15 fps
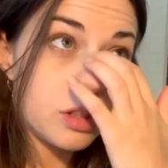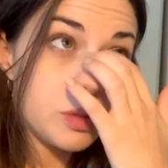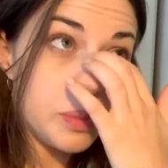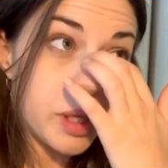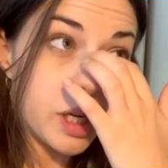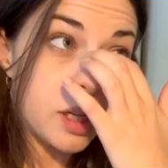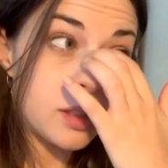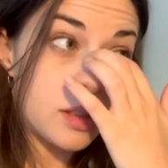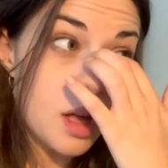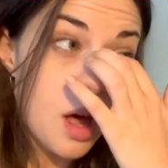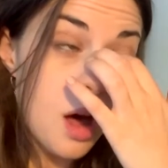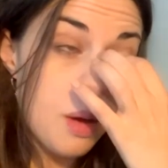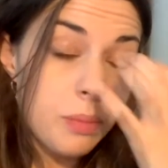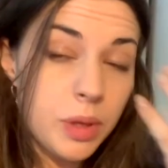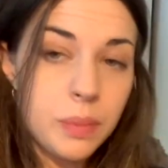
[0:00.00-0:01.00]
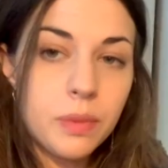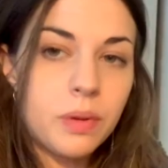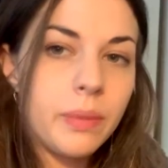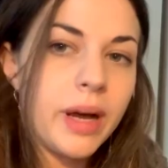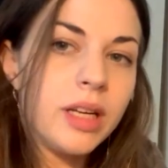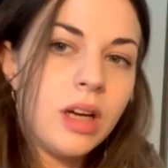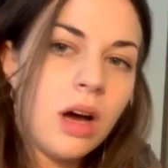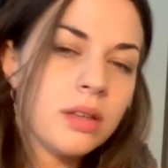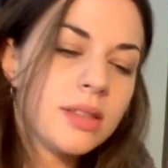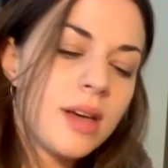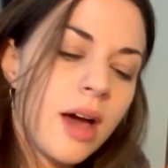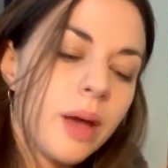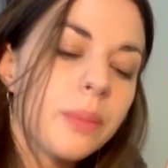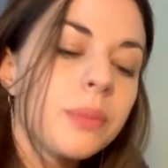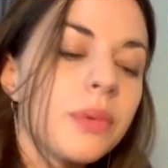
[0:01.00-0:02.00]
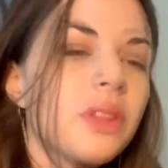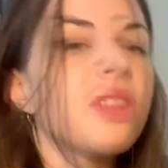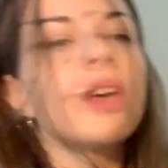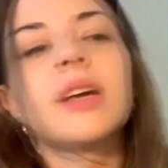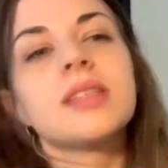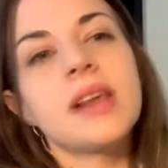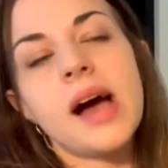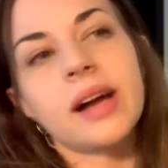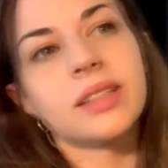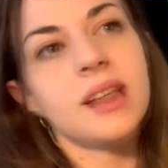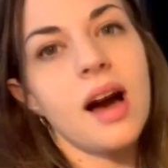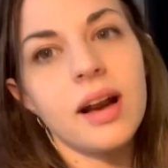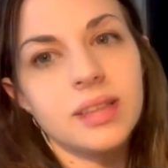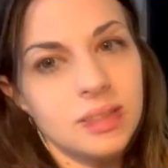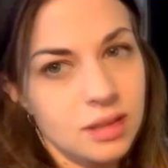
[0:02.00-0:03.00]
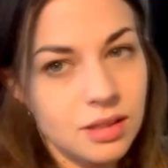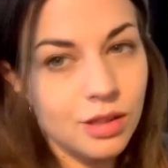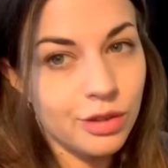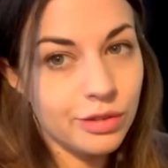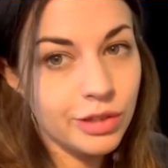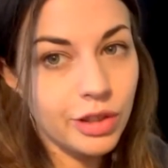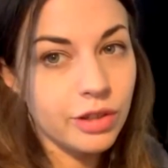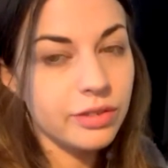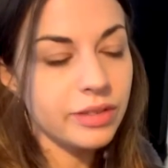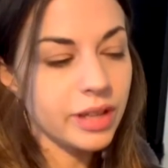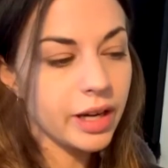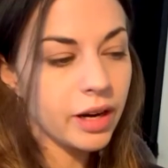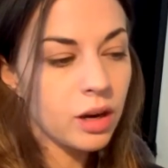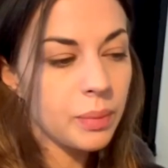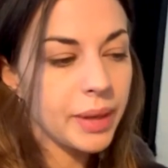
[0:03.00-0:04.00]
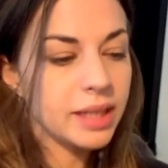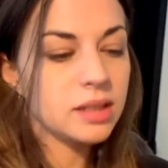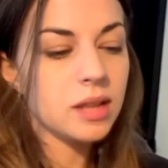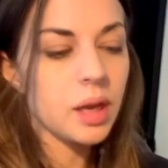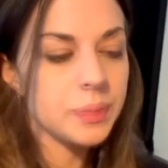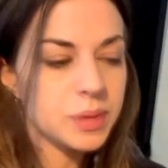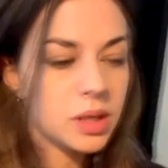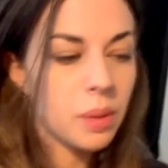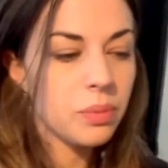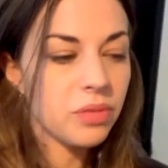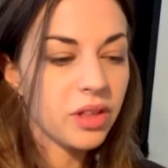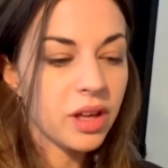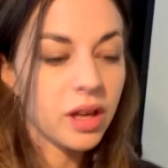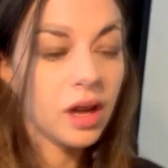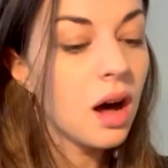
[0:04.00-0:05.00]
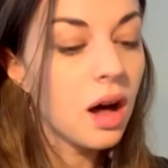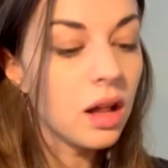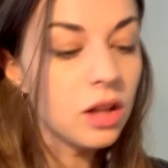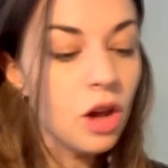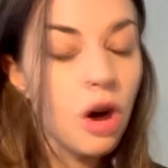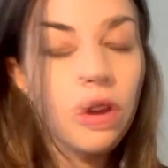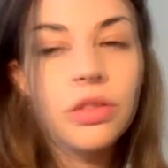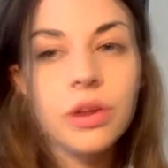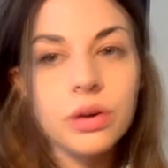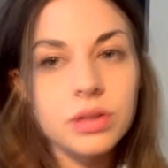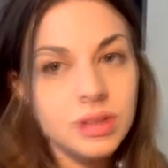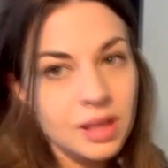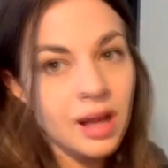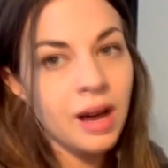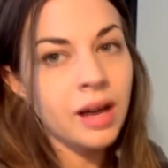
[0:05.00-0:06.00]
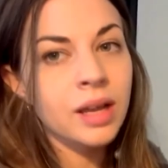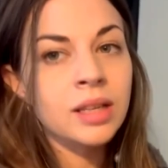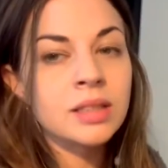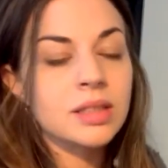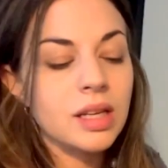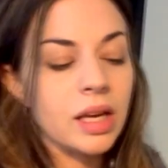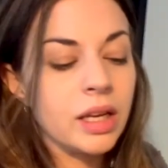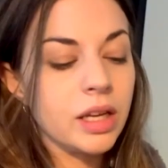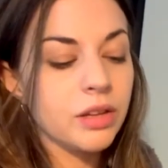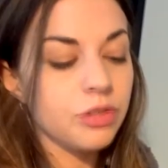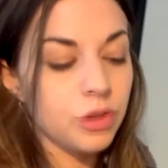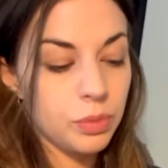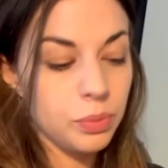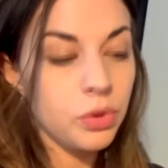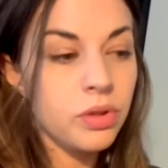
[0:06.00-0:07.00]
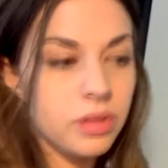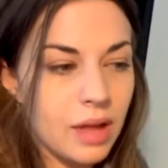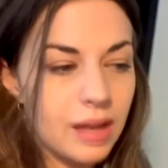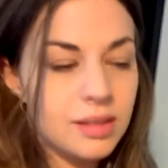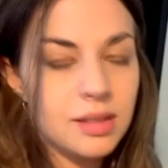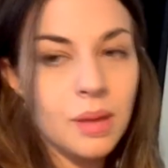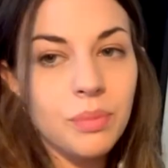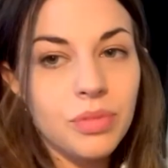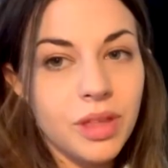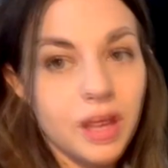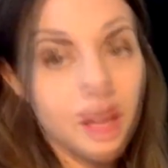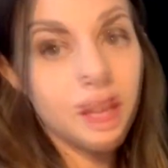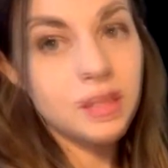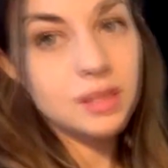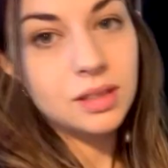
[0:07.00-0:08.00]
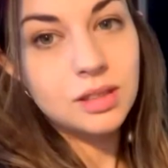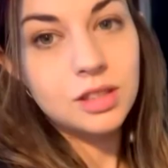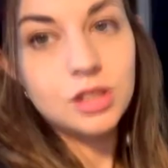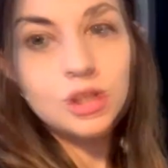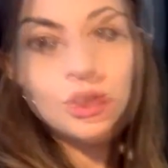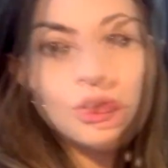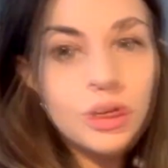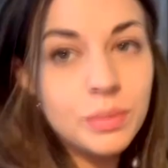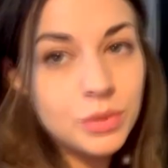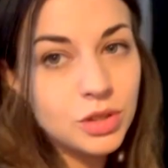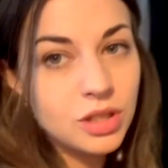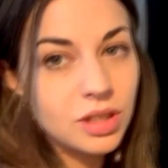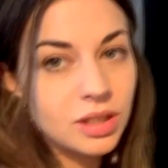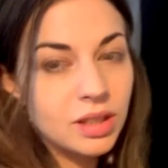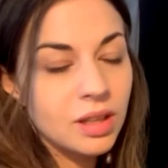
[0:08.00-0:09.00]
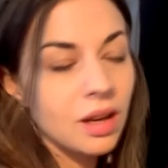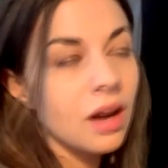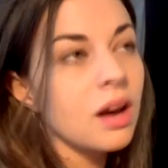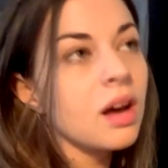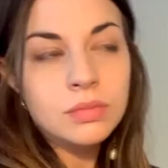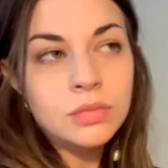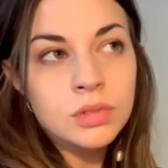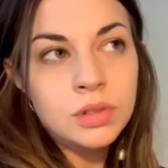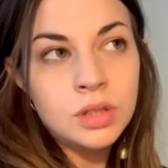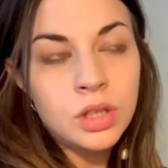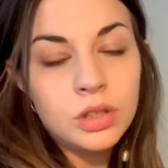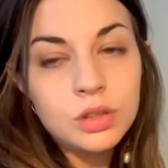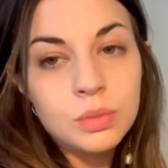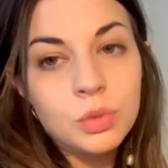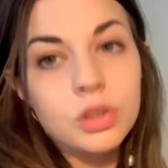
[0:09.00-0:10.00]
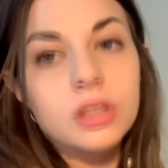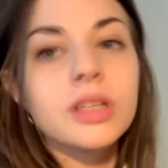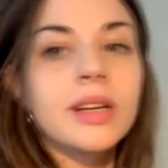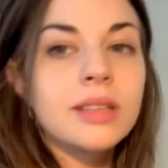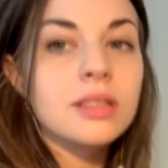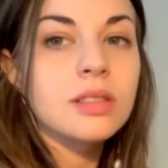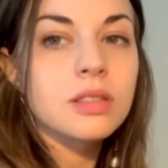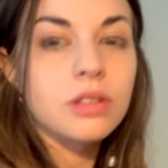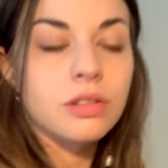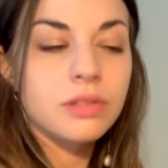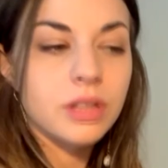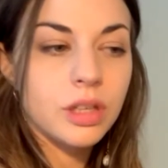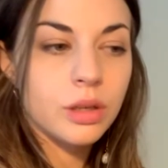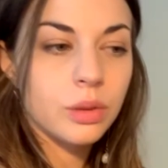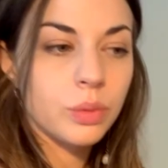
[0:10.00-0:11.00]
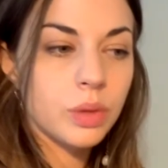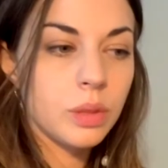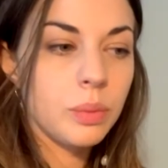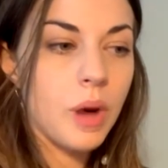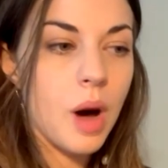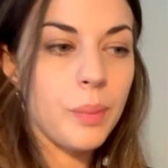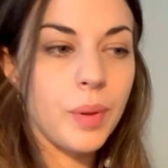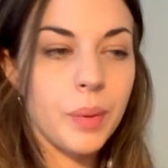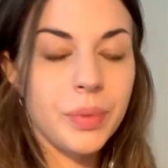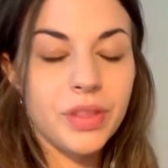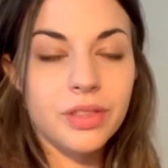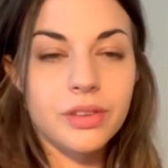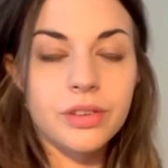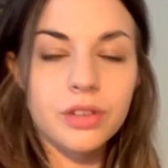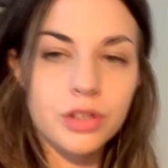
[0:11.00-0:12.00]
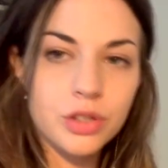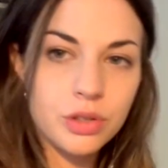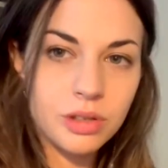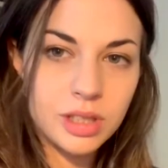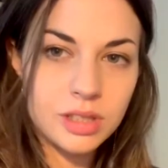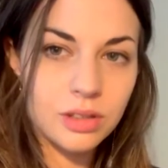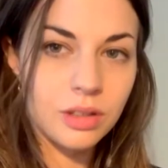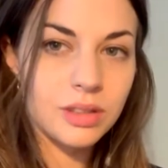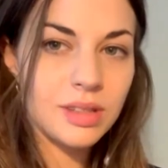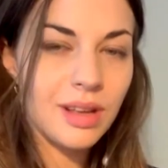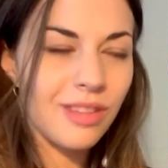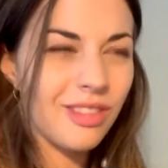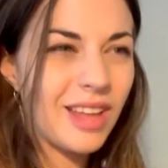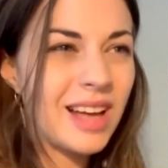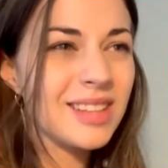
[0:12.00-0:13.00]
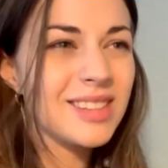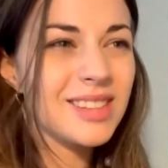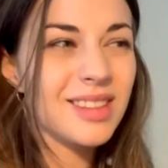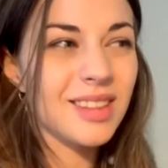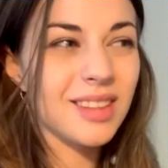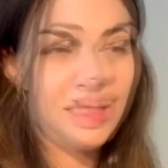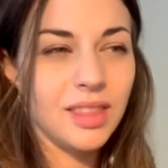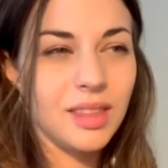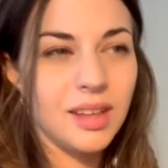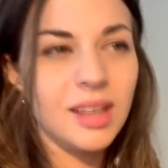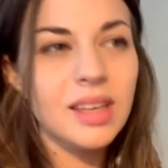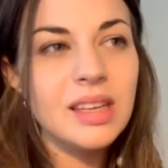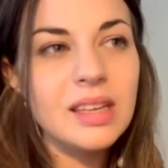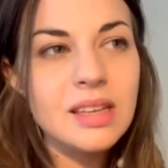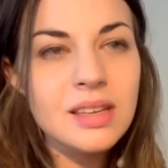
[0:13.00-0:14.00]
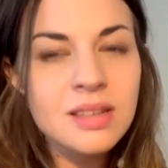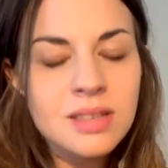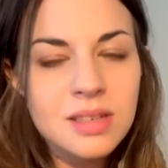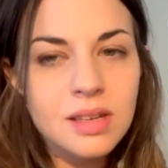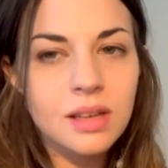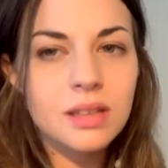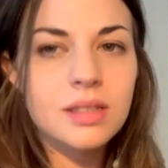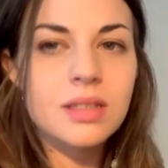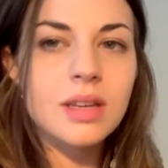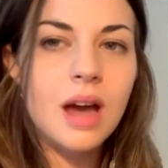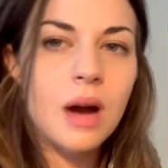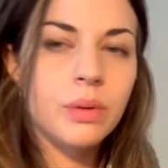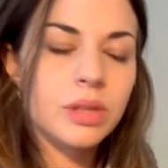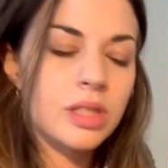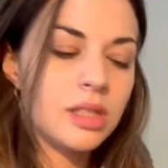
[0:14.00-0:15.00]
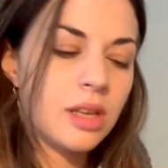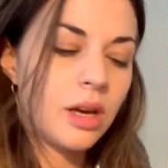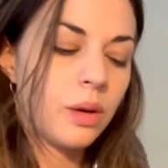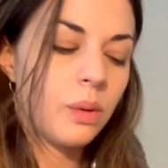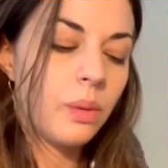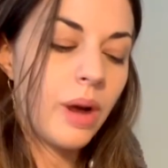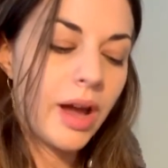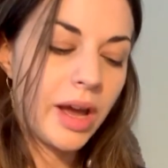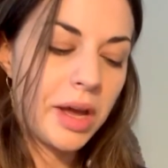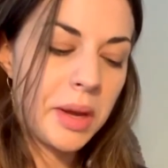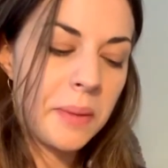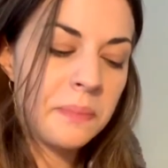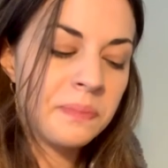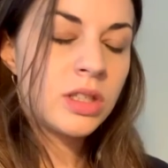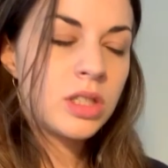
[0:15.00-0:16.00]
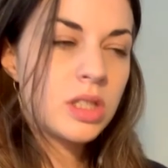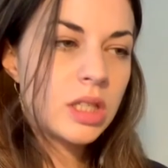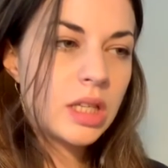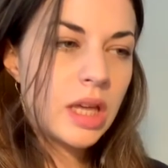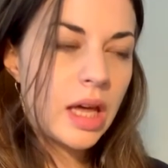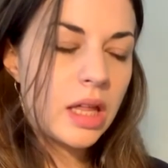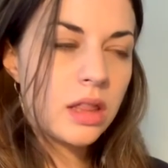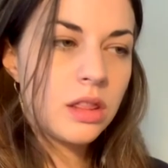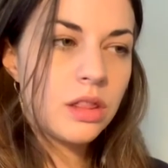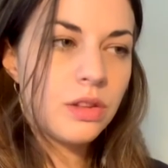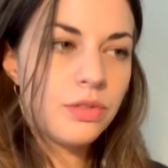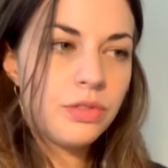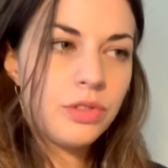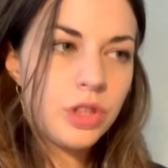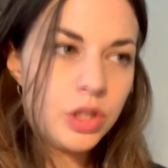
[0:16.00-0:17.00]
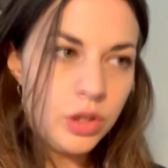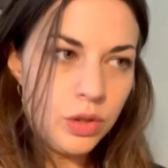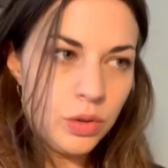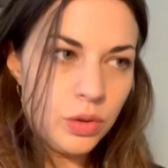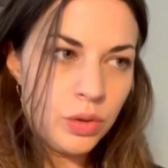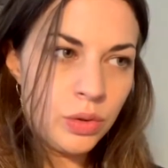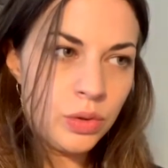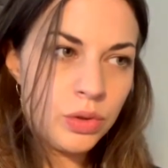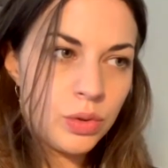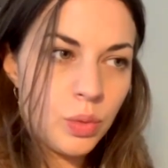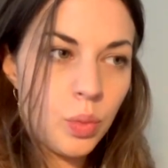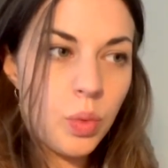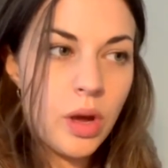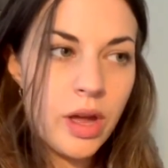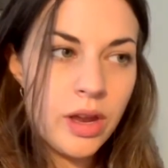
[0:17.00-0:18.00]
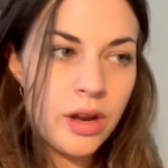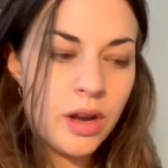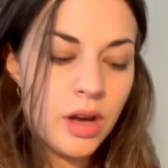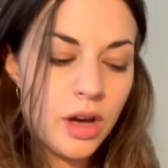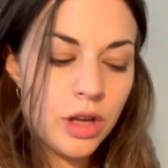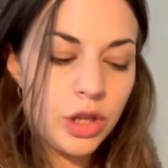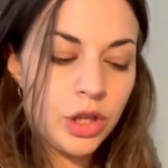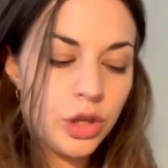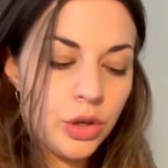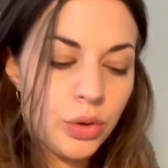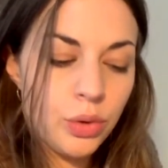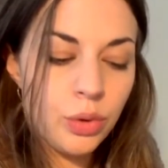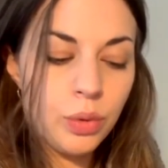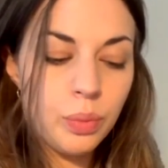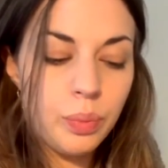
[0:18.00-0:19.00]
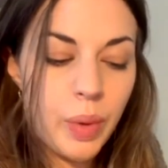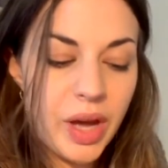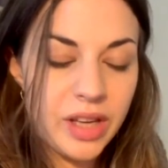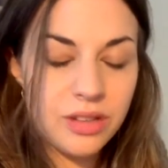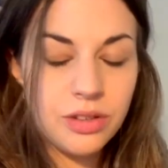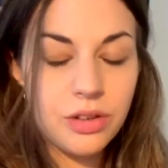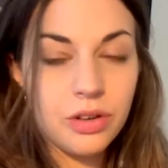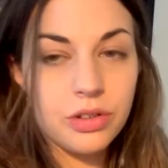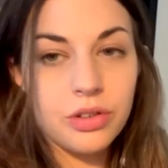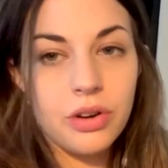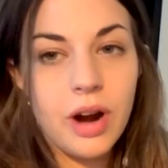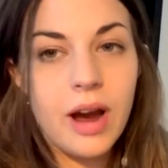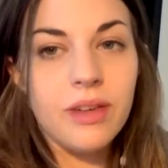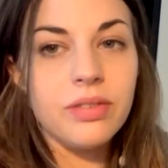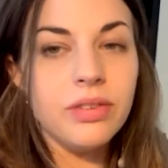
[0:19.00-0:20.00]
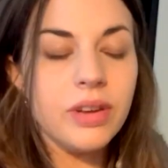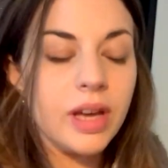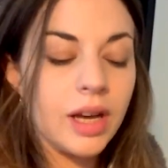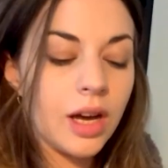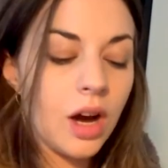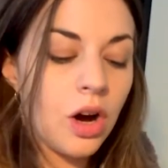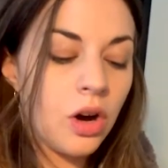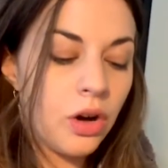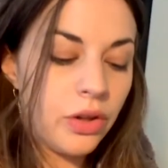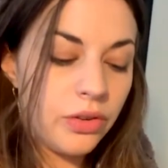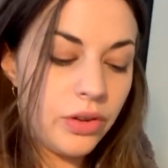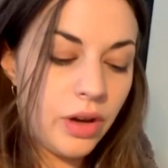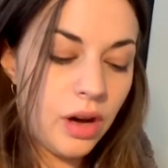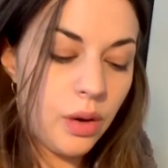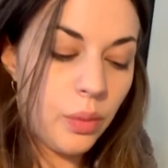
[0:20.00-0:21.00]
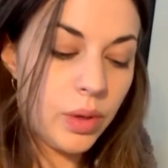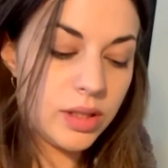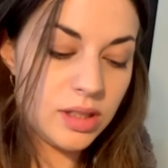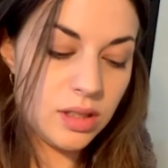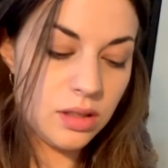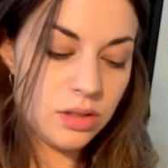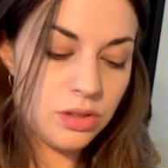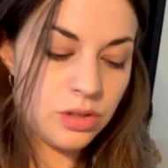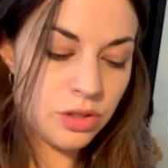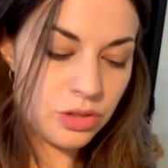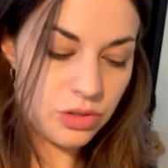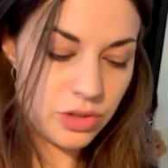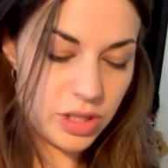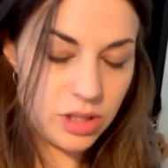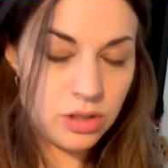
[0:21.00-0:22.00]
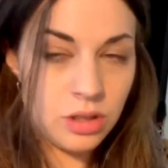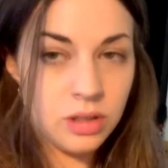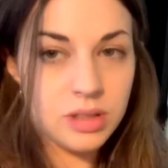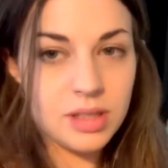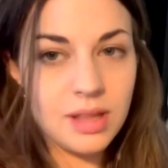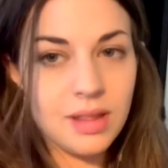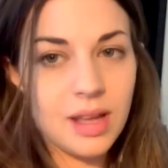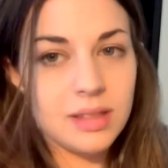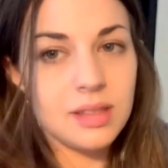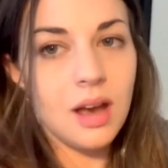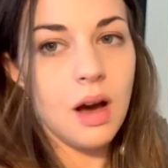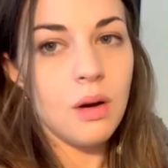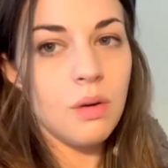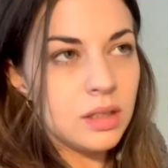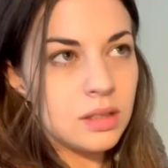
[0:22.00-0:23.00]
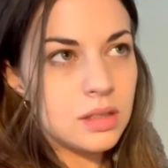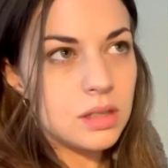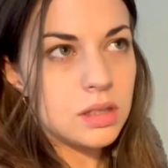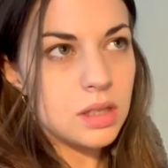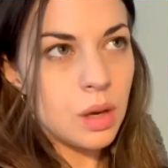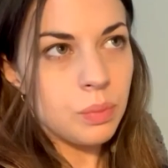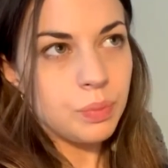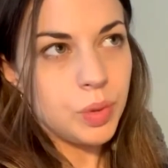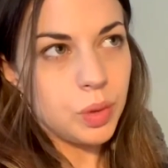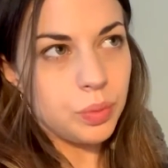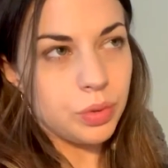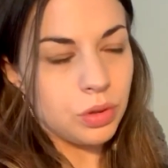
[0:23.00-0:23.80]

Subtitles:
because people might not type the exact title of your video, might type something along those lines, and if you put that something in the description, there's more chances your video will pop up in the search results. And that's the easiest, I would say, way to get the views when you base your traffic on what's in the search results. And that's how some people